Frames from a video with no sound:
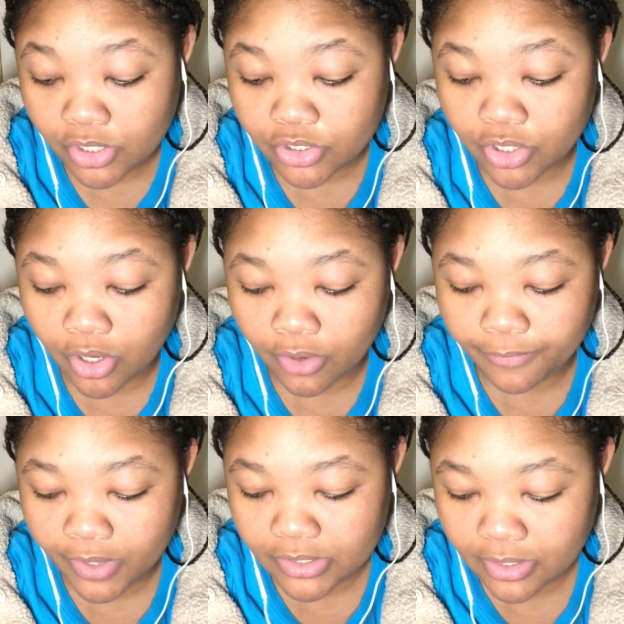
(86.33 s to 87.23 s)
So
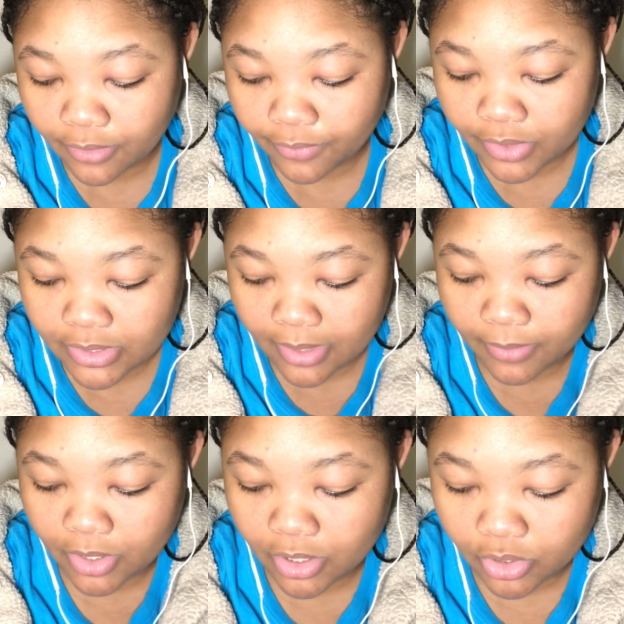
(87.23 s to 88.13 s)
first things first that I'm
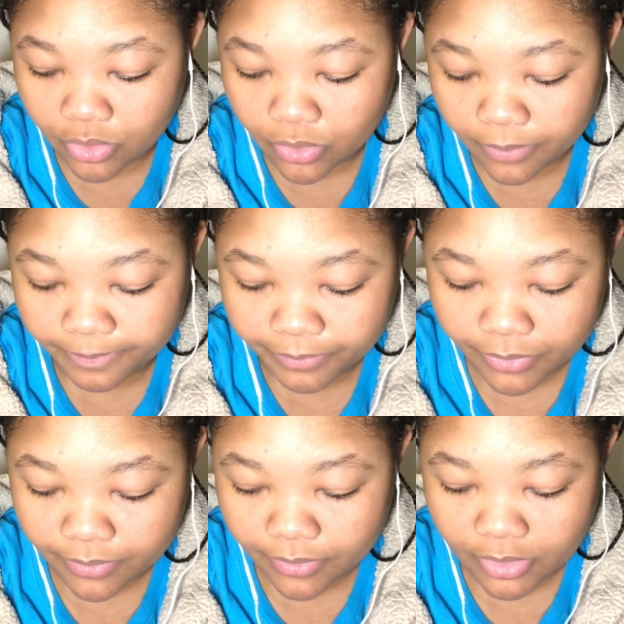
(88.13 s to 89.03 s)
gonna do,
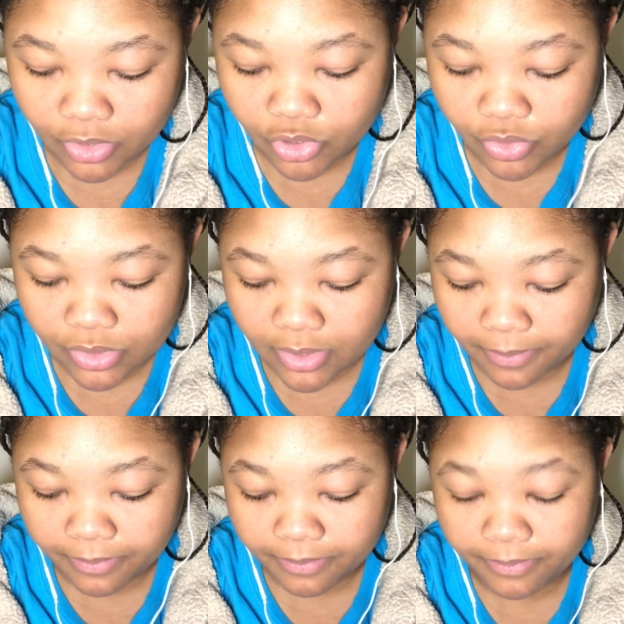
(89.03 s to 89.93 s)
you choose the
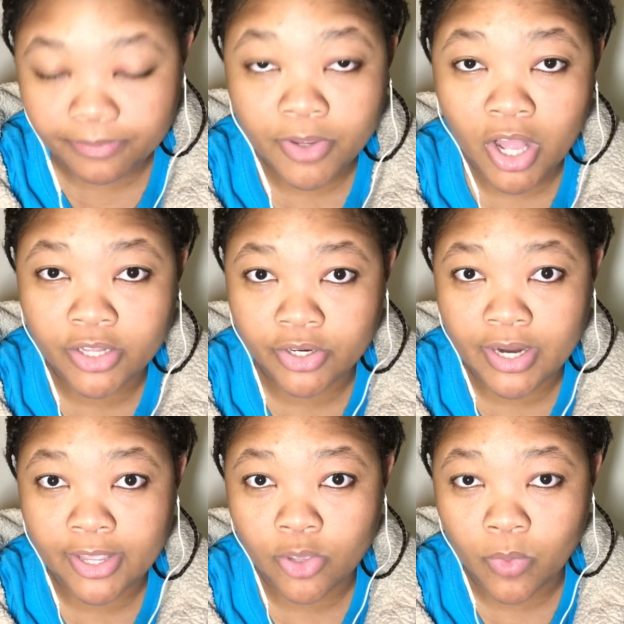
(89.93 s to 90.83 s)
color
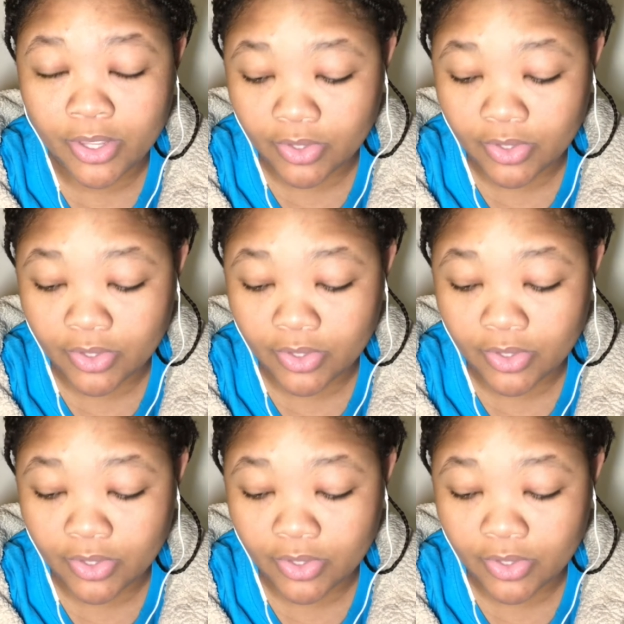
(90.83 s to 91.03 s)
that you want.